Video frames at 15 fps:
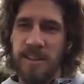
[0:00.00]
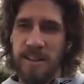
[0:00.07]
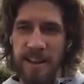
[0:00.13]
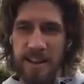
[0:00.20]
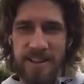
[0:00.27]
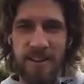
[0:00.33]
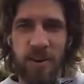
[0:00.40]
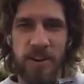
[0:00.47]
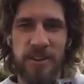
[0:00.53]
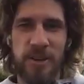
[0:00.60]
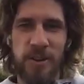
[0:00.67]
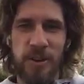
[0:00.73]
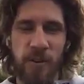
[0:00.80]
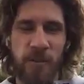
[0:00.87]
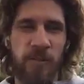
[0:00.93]
like
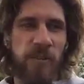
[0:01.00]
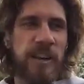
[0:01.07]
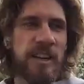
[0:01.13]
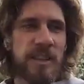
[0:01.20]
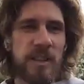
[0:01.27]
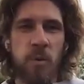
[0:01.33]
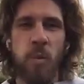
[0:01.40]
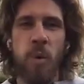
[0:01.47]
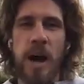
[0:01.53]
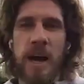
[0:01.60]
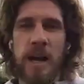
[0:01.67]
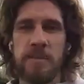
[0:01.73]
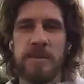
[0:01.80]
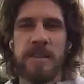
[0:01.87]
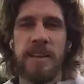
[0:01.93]
you feel the
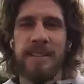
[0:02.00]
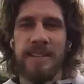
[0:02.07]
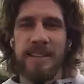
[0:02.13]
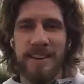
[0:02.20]
vibes and